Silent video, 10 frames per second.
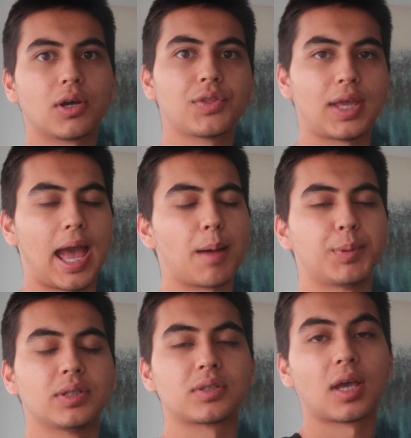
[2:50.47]
nothing
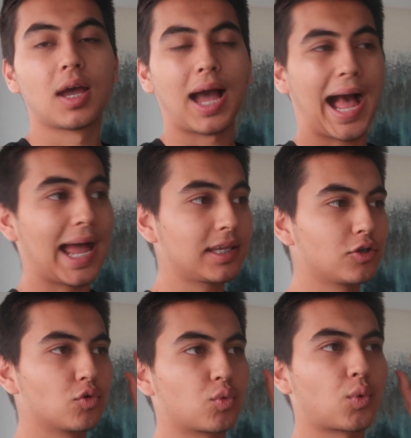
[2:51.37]
happens. I
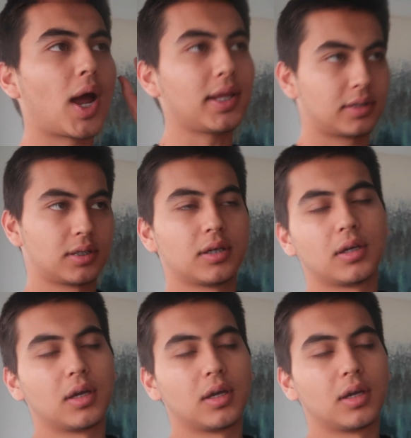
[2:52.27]
can write.